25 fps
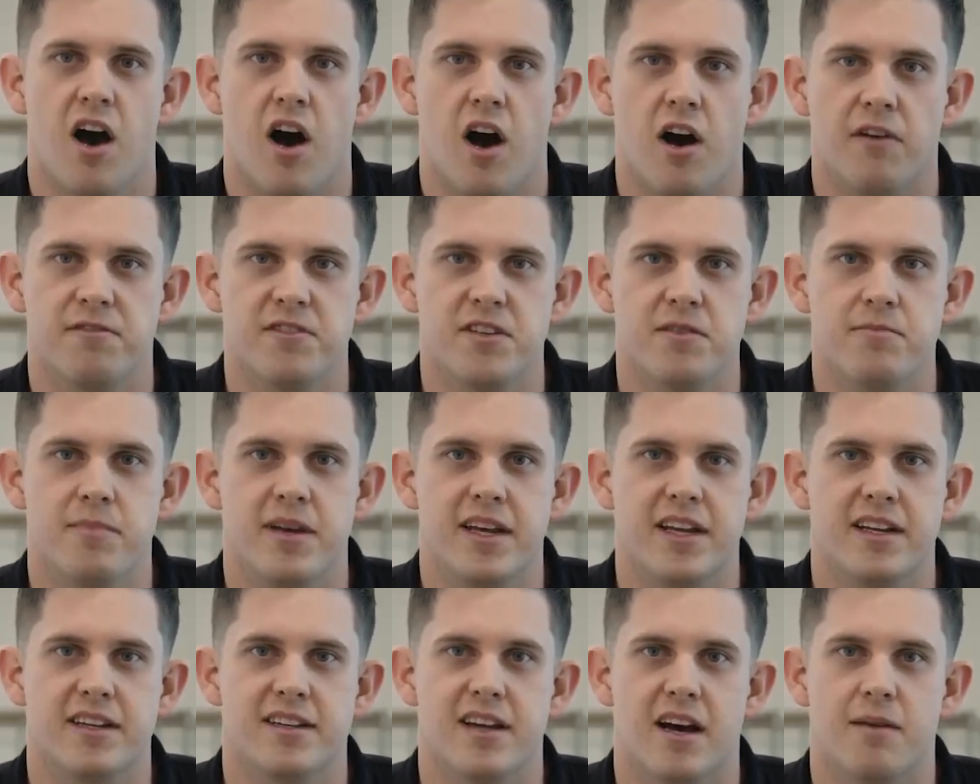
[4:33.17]
Often
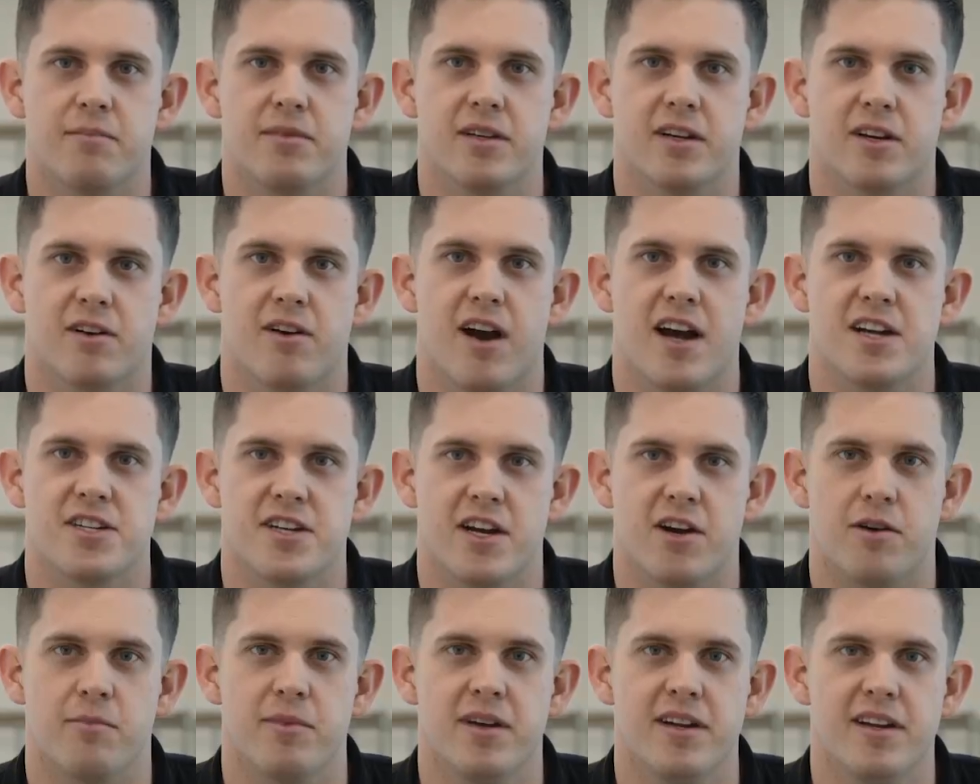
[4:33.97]
being dubbed a crash
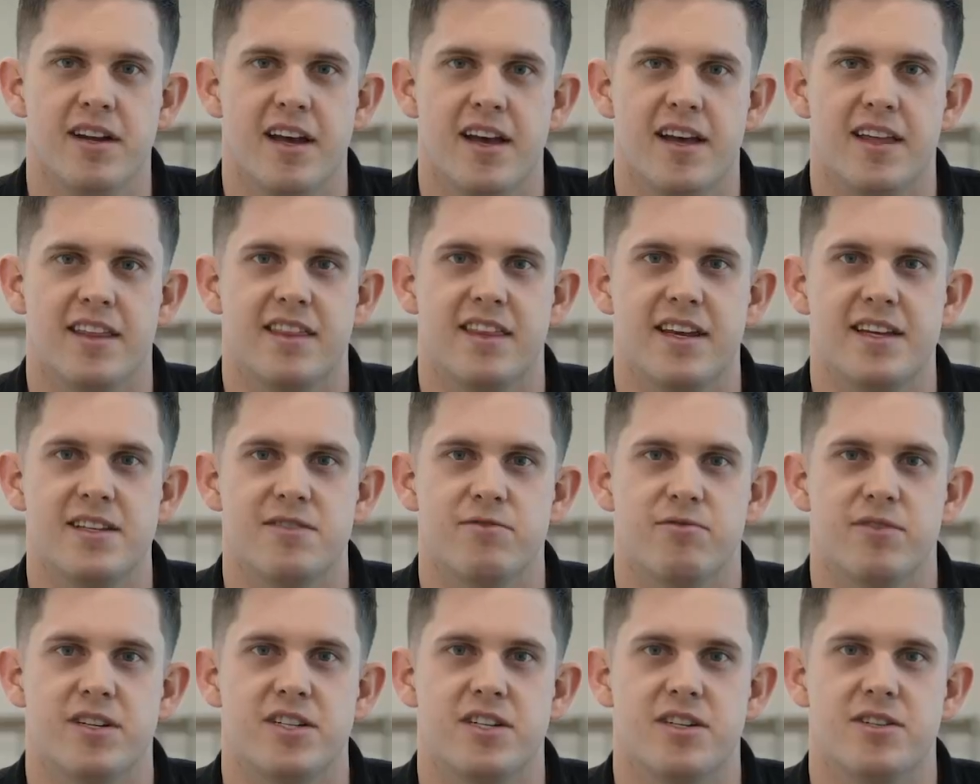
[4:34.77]
helmet,
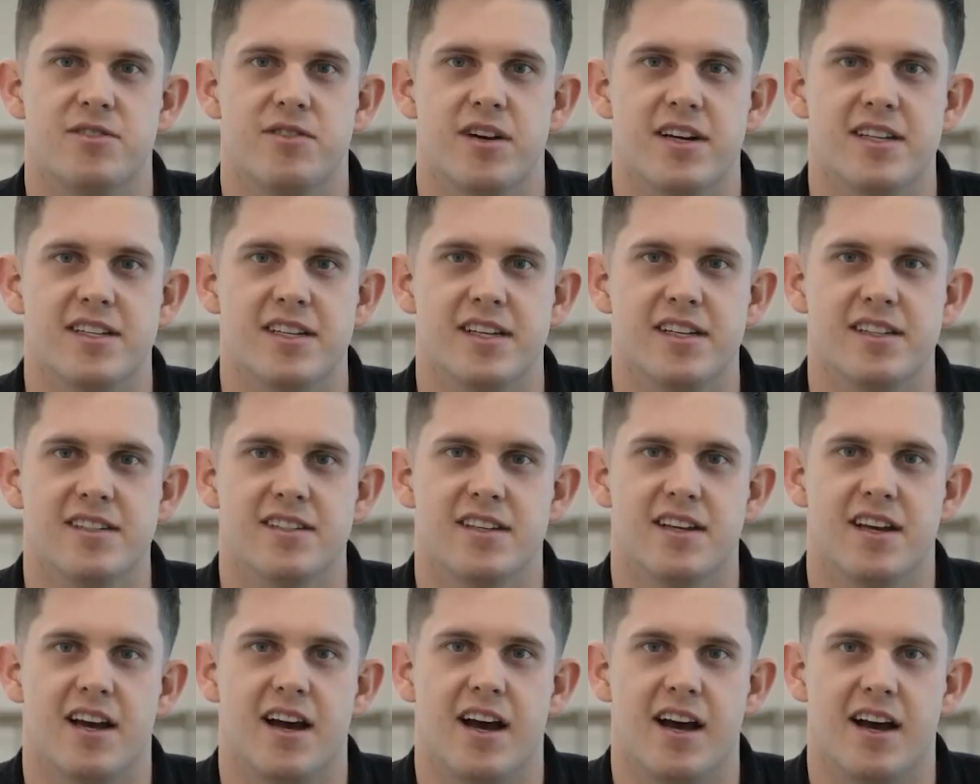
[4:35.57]
these rigid
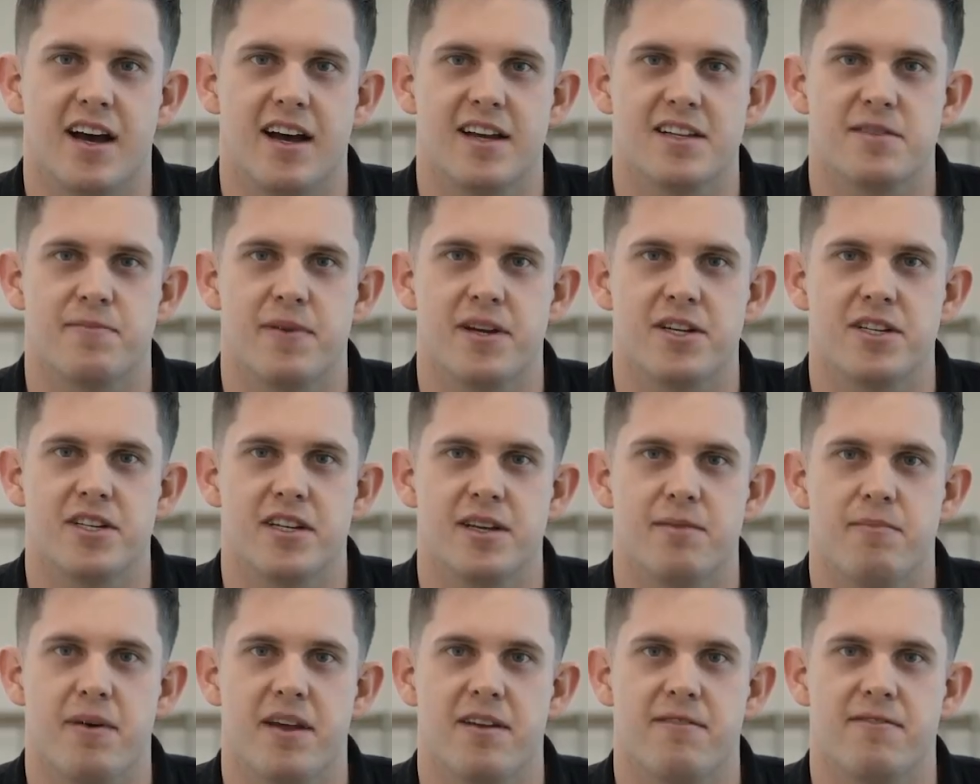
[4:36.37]
dressings are
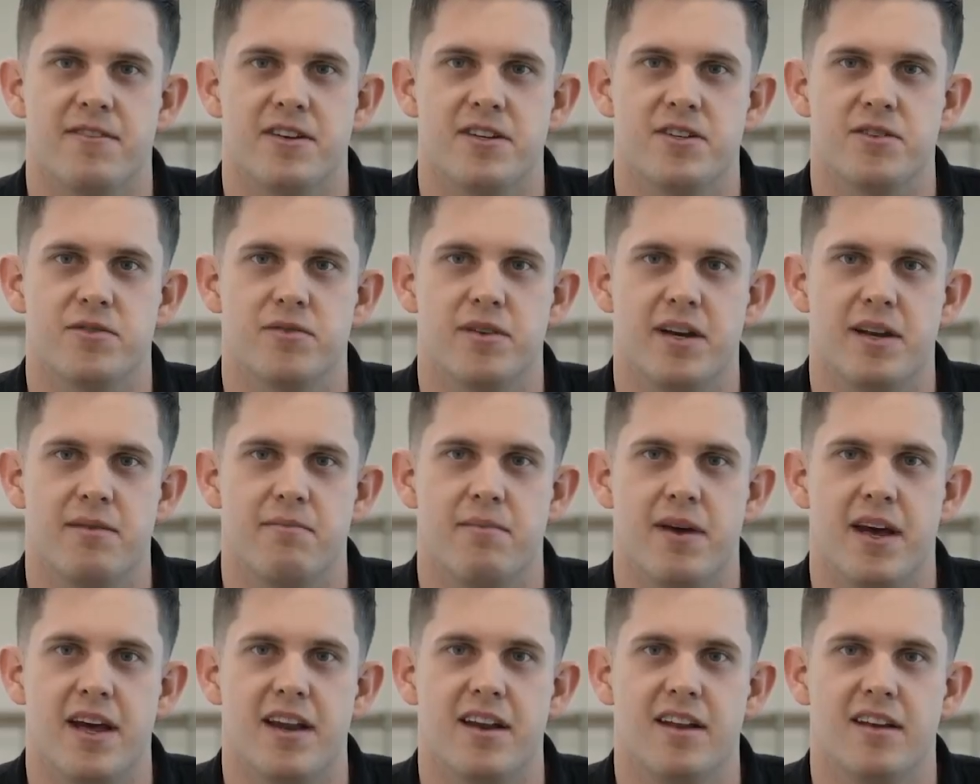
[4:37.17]
especially beneficial in
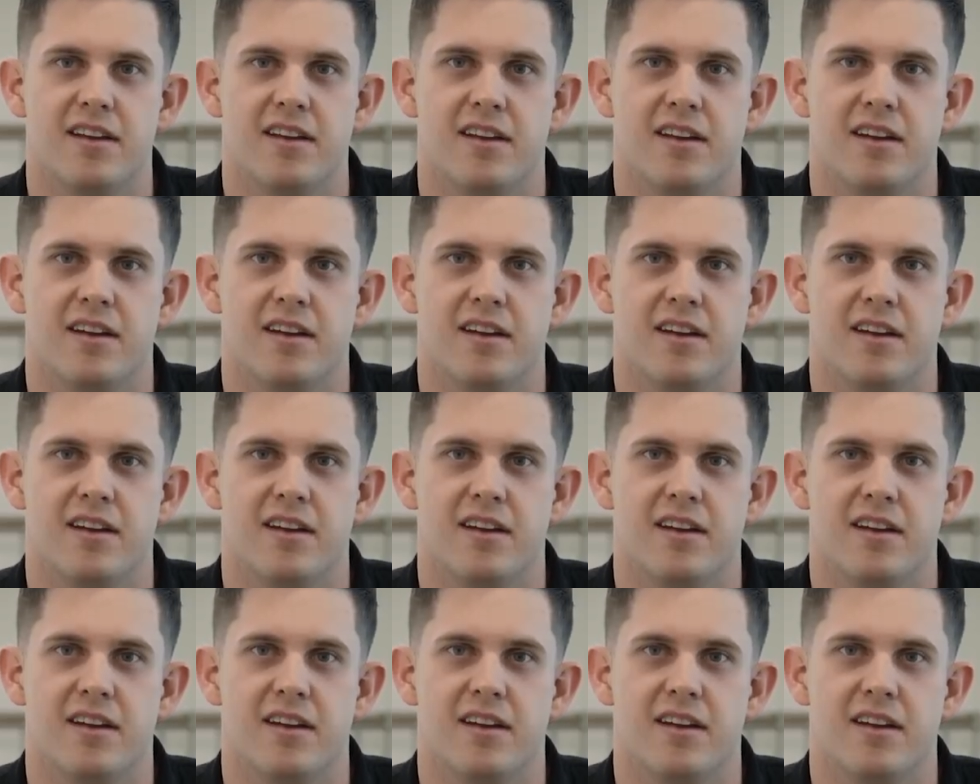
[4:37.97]
bed